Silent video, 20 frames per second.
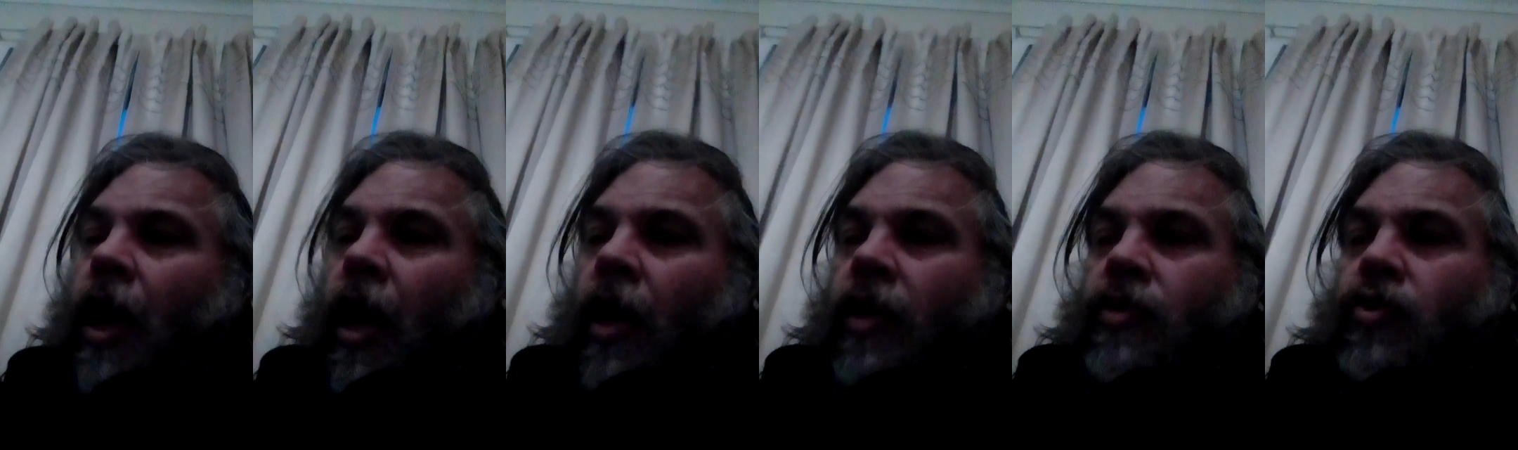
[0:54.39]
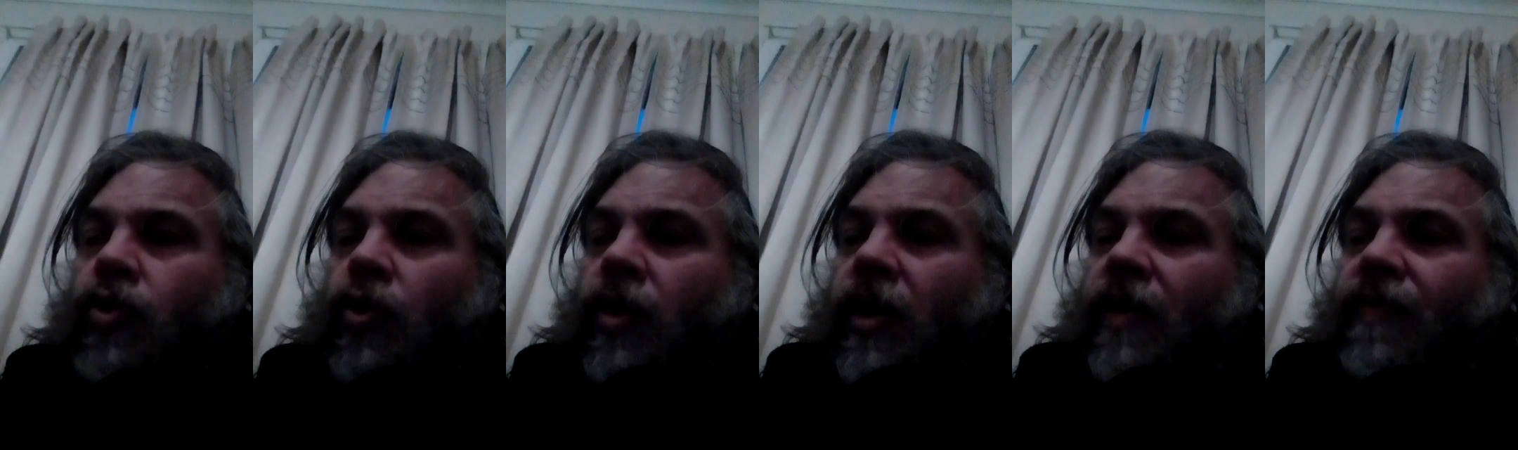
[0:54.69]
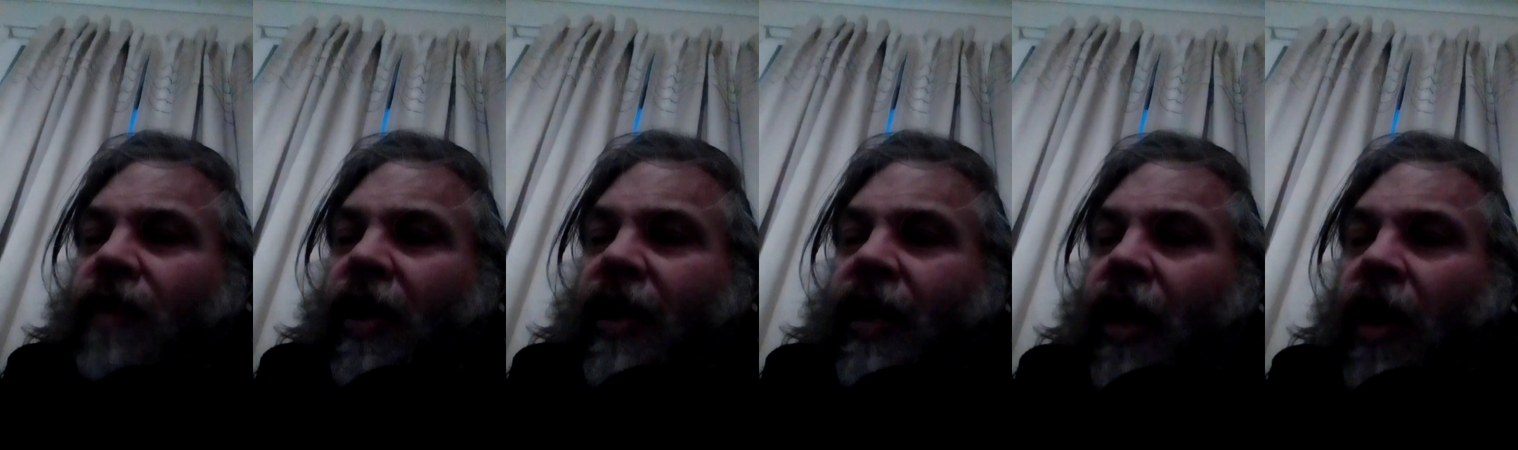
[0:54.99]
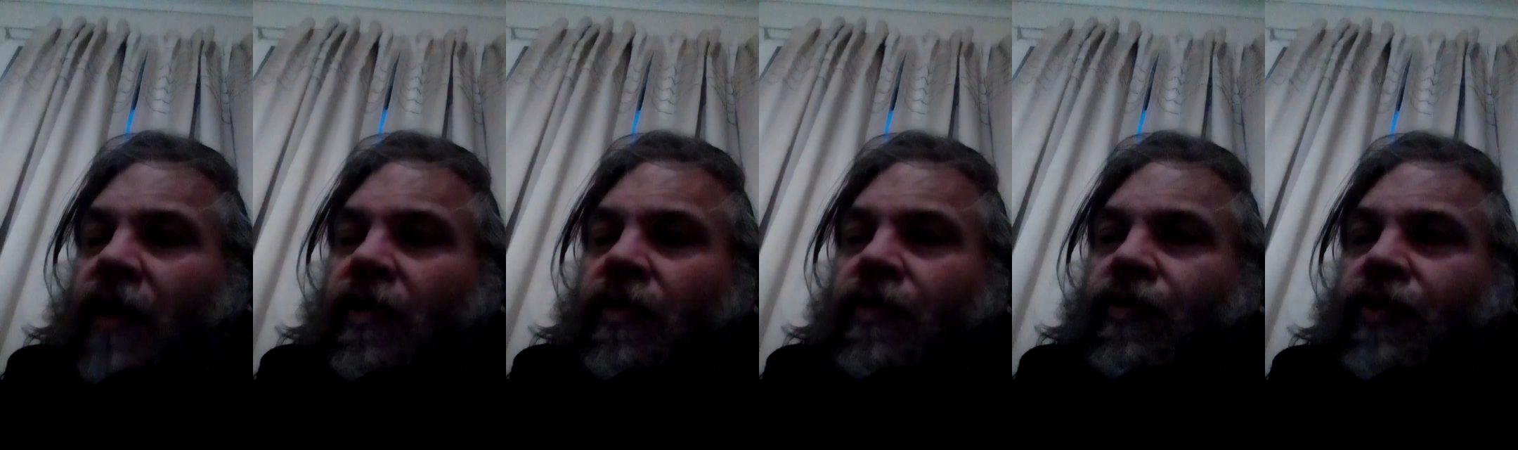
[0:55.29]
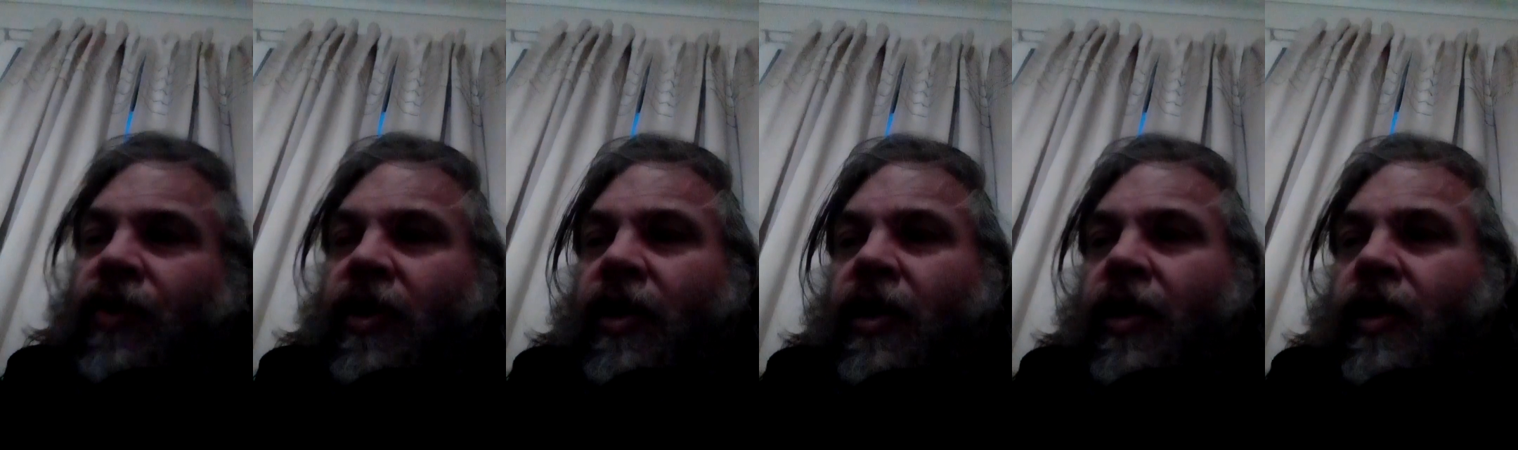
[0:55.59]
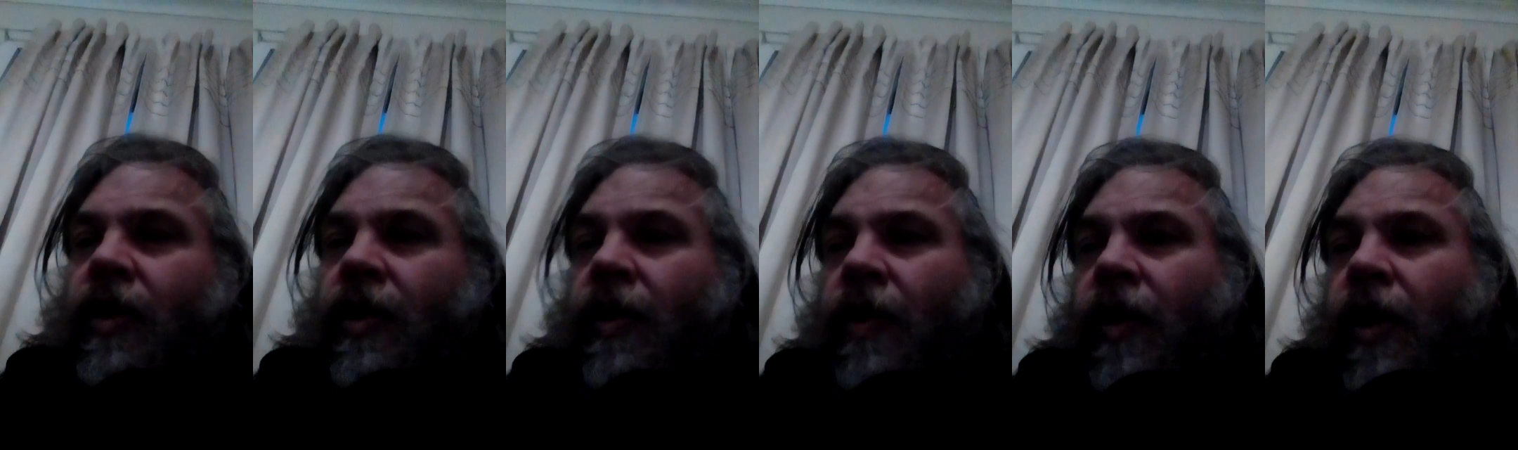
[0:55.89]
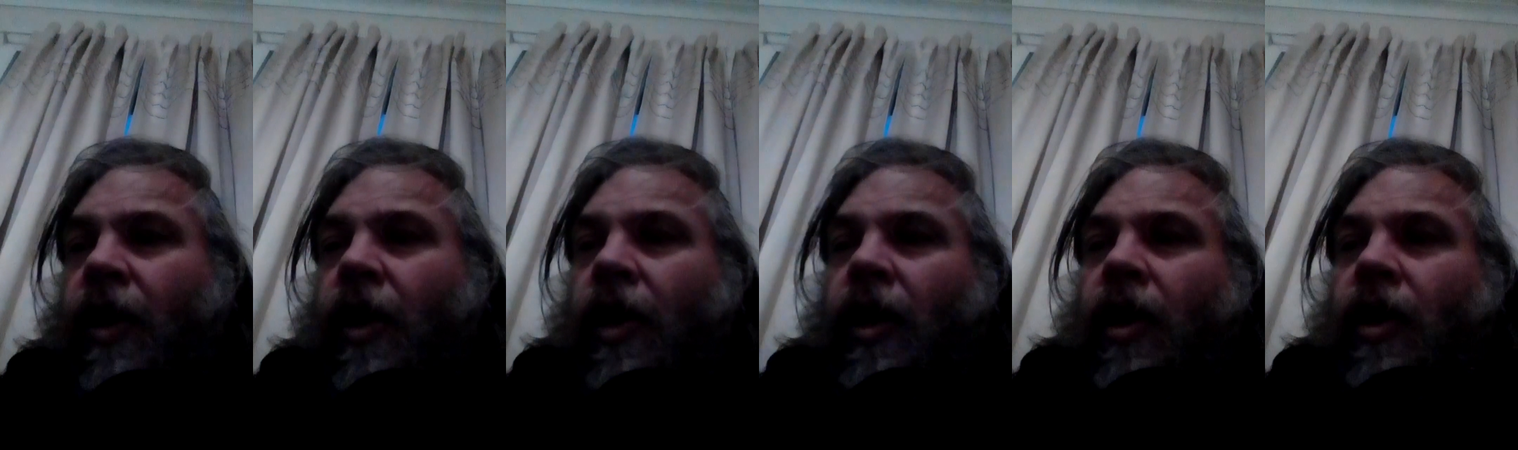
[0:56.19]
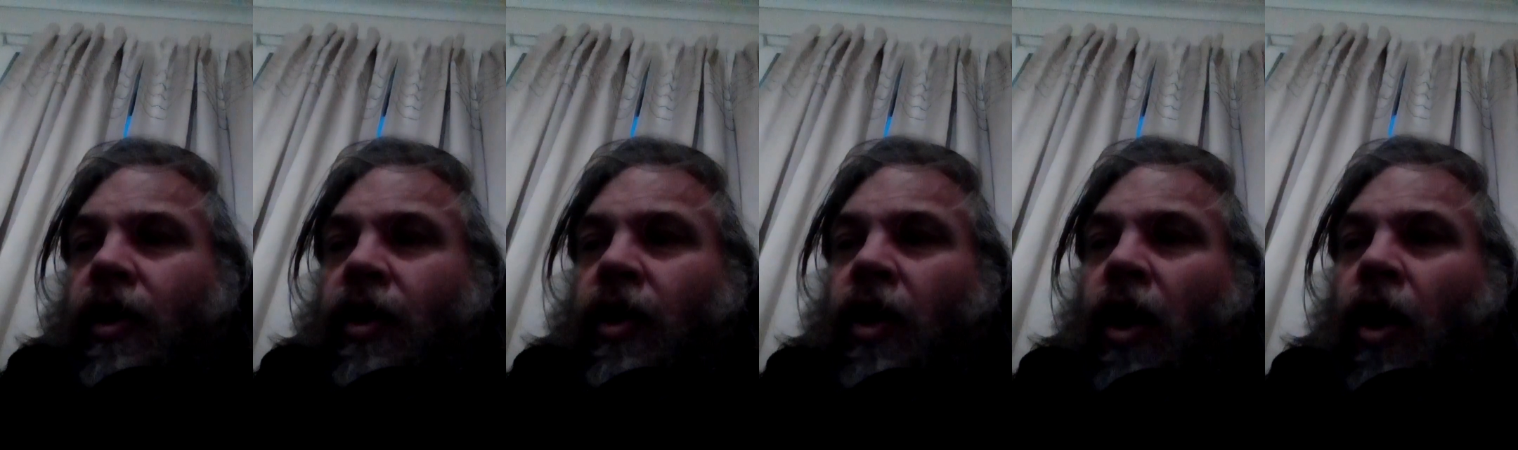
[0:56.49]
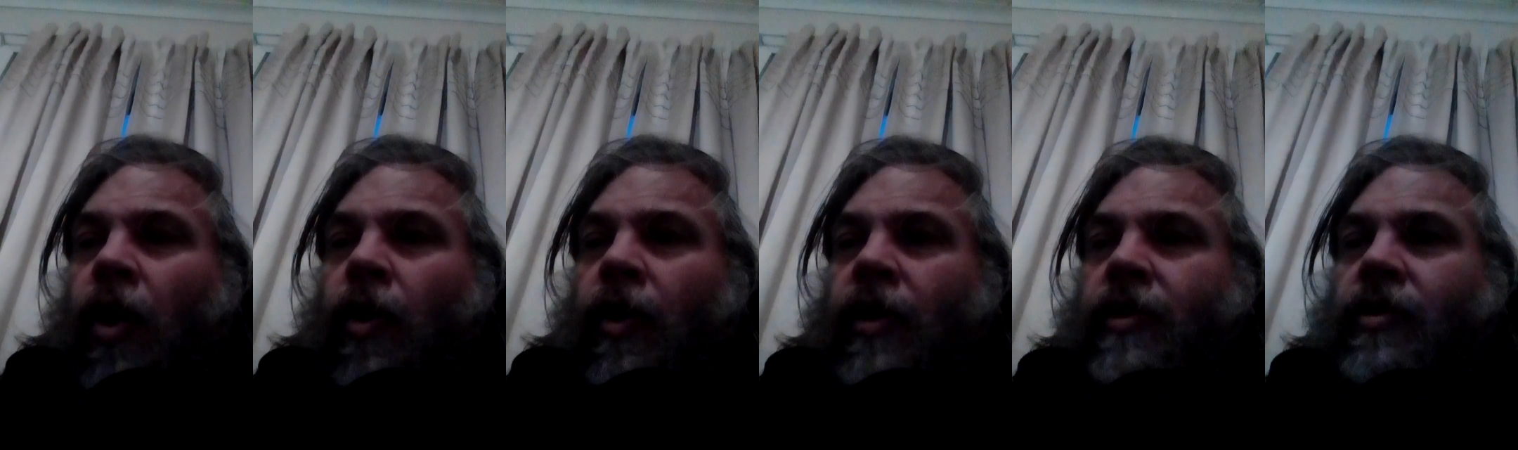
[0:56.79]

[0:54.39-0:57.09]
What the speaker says: I was looking at that cover and thinking, you know,